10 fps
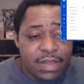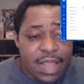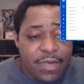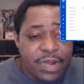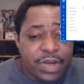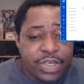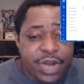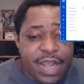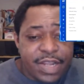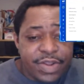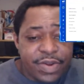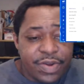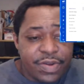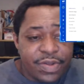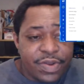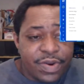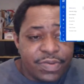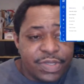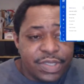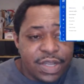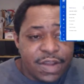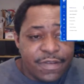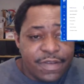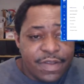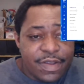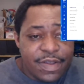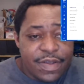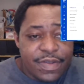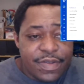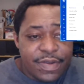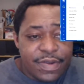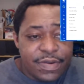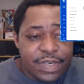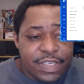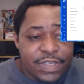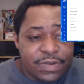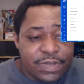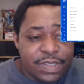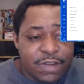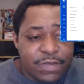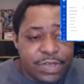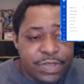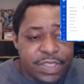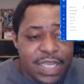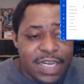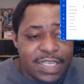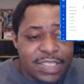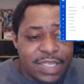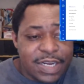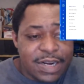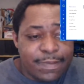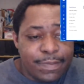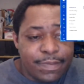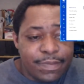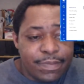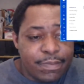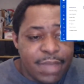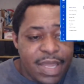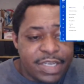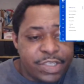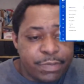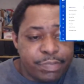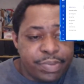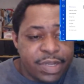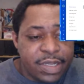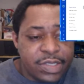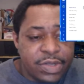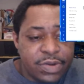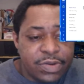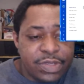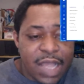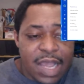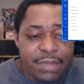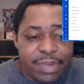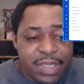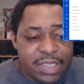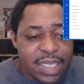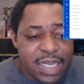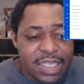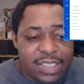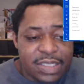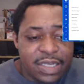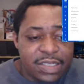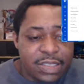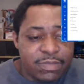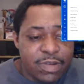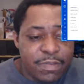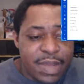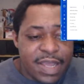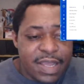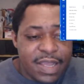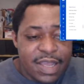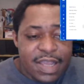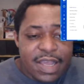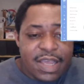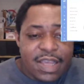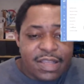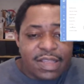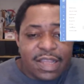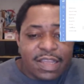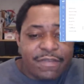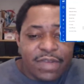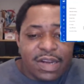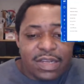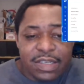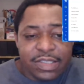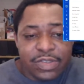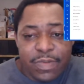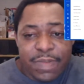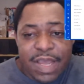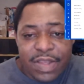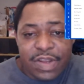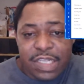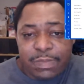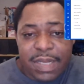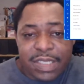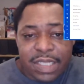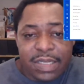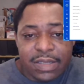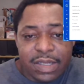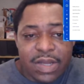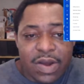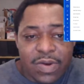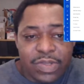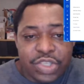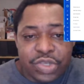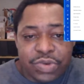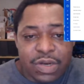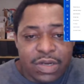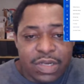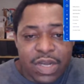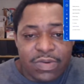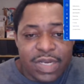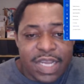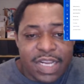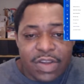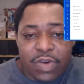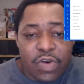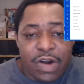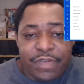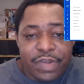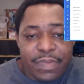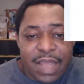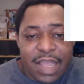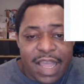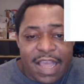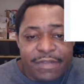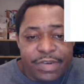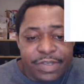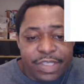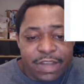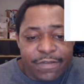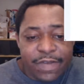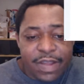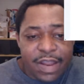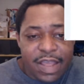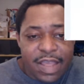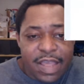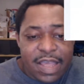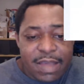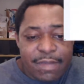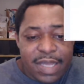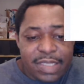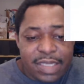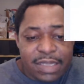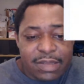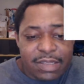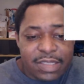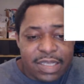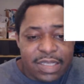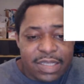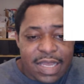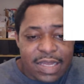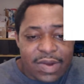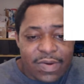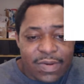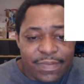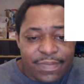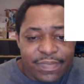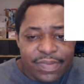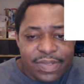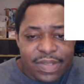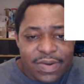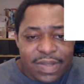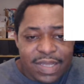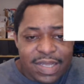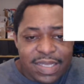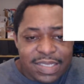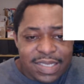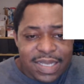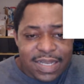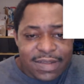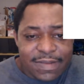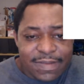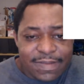That way, you're tracking your own stuff. You can do additional stuff with your settings here, manage your pixels, IP settings, custom domain. And like if you had a custom domain, you just basically go to GoDaddy or whoever you may have your stuff at, and basically just get that going. So easy day.